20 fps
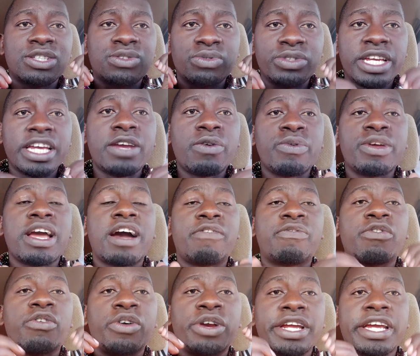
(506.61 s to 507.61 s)
Today we
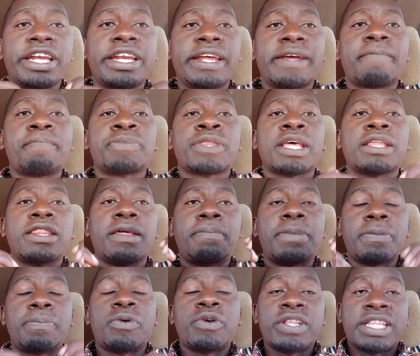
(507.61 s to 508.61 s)
have already the
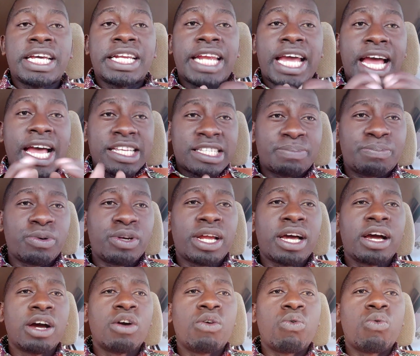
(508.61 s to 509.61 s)
people in the diaspora